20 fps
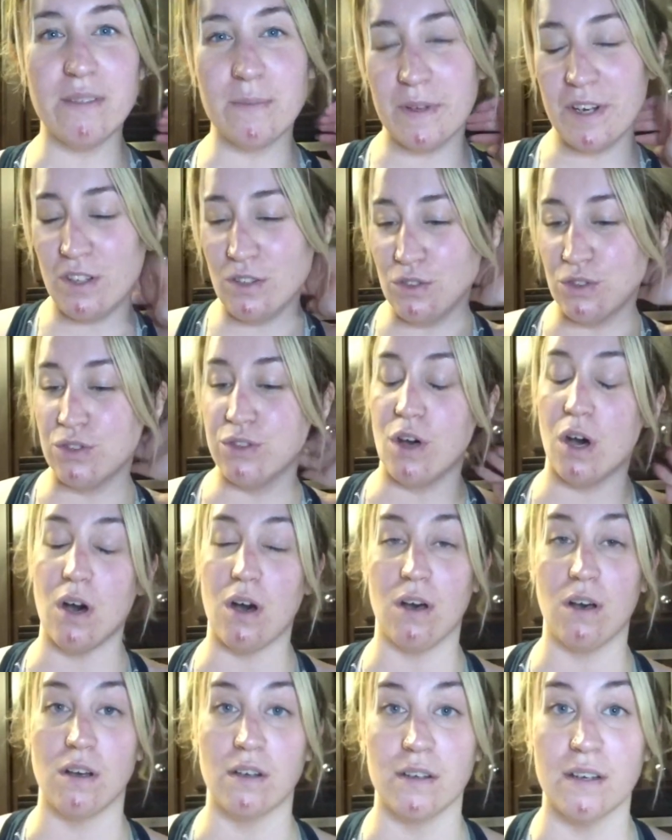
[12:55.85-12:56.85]
It's been a
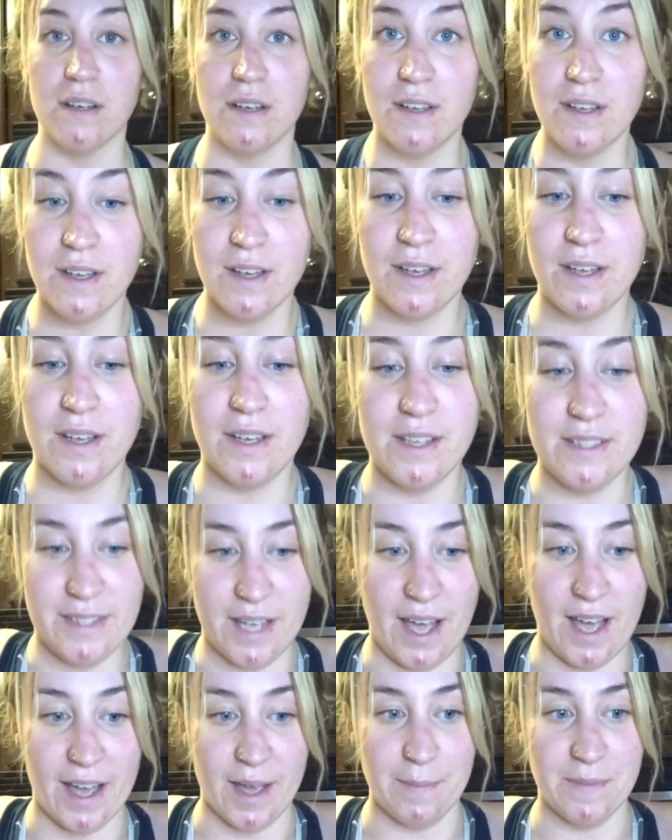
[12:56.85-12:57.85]
long
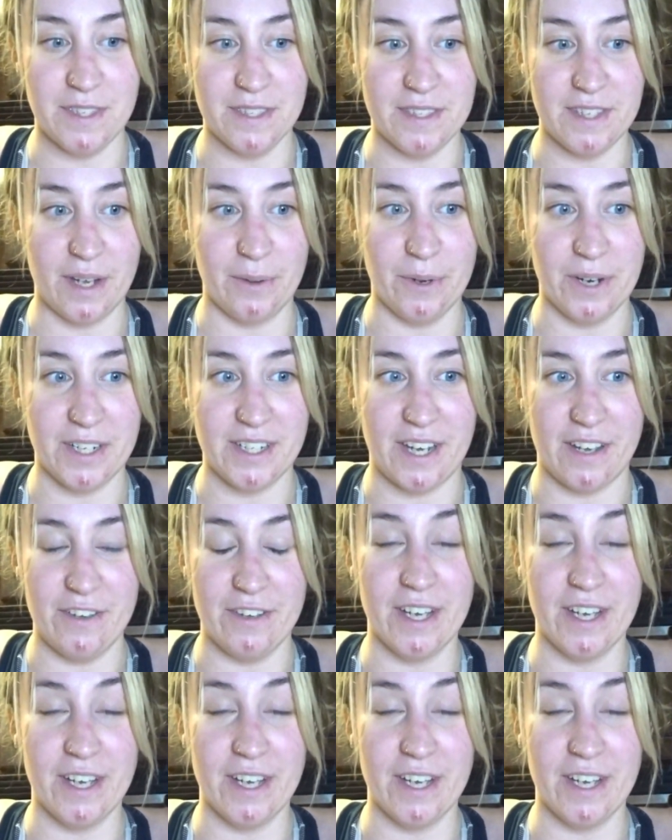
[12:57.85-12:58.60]
time since I worked out,